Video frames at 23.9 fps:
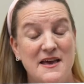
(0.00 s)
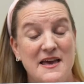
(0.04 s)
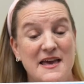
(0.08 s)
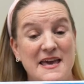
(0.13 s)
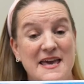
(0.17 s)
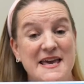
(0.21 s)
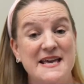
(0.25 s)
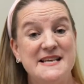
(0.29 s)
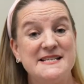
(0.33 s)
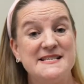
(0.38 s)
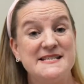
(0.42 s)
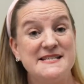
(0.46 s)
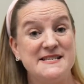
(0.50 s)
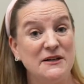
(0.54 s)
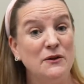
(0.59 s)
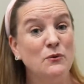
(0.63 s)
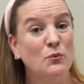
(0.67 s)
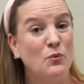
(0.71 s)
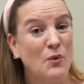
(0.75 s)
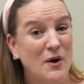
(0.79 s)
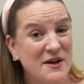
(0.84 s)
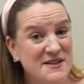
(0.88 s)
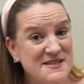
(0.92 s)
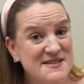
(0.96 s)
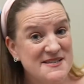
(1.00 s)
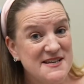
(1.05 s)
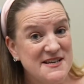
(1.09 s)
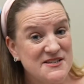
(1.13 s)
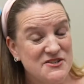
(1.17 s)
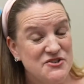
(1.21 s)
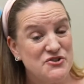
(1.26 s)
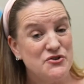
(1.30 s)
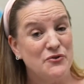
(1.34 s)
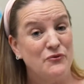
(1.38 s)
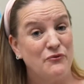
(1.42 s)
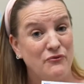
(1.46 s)
He still wants
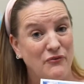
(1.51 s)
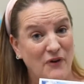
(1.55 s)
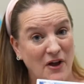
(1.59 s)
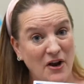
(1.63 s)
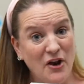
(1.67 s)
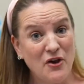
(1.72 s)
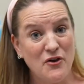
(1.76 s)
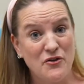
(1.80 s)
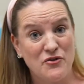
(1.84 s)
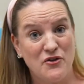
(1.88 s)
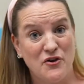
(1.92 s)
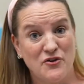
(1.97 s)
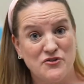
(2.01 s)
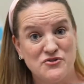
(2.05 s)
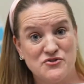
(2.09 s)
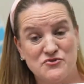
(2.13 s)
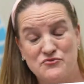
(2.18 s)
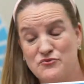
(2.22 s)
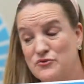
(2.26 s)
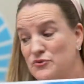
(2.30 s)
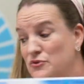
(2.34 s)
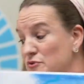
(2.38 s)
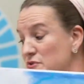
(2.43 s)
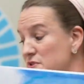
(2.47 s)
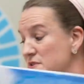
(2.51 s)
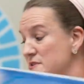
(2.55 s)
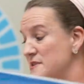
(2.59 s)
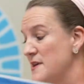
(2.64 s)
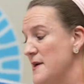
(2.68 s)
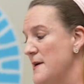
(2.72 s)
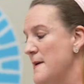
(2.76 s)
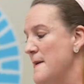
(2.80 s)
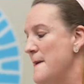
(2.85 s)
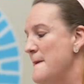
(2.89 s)
us to follow those rules,